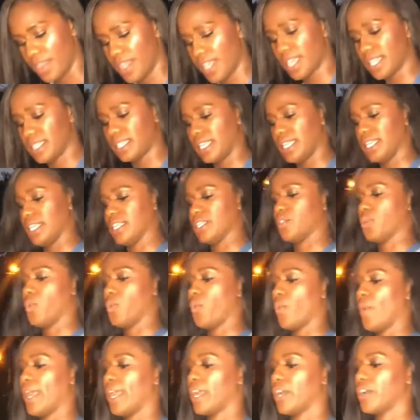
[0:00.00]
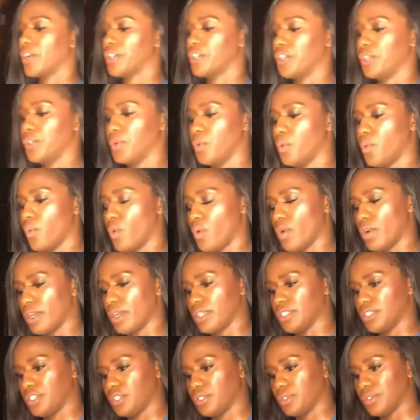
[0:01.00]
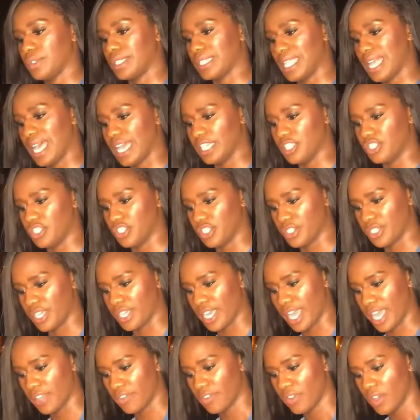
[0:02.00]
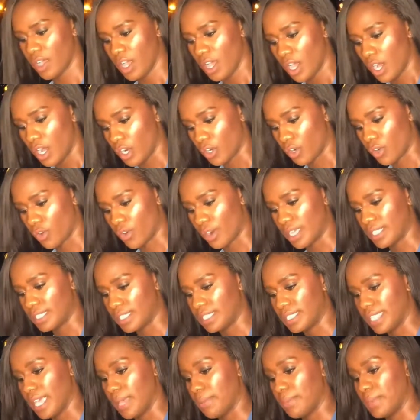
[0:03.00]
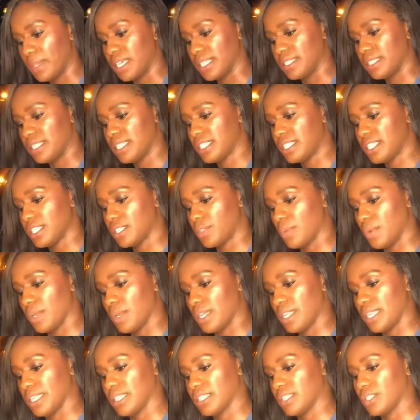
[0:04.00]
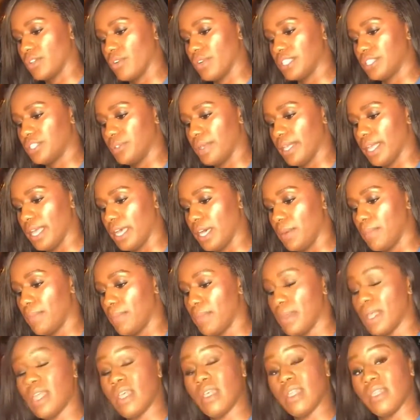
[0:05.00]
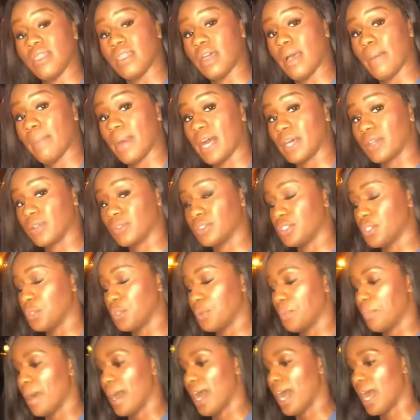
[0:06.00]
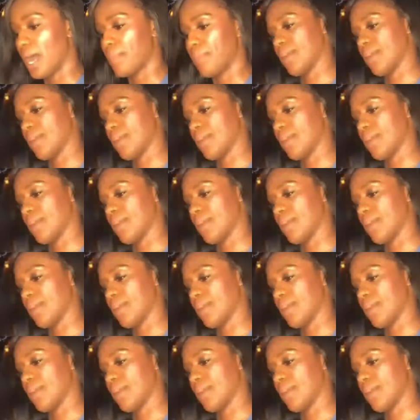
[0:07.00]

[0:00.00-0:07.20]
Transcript: this is where you want to glide your knife across that, because this is what is going to help that bottle to pop